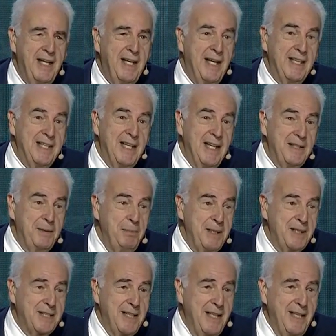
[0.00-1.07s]
And let
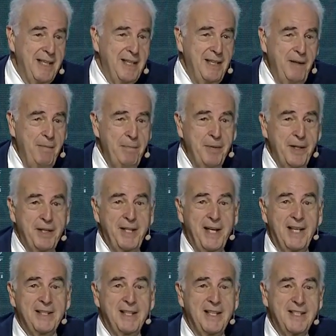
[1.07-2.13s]
me say
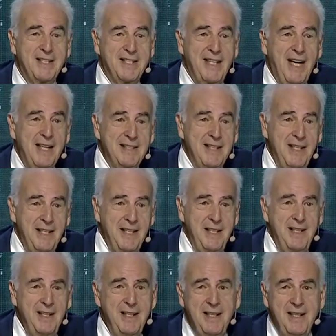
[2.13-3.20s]
that
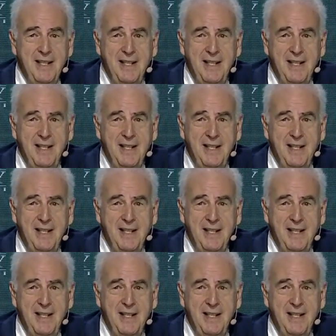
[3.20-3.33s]
sadly,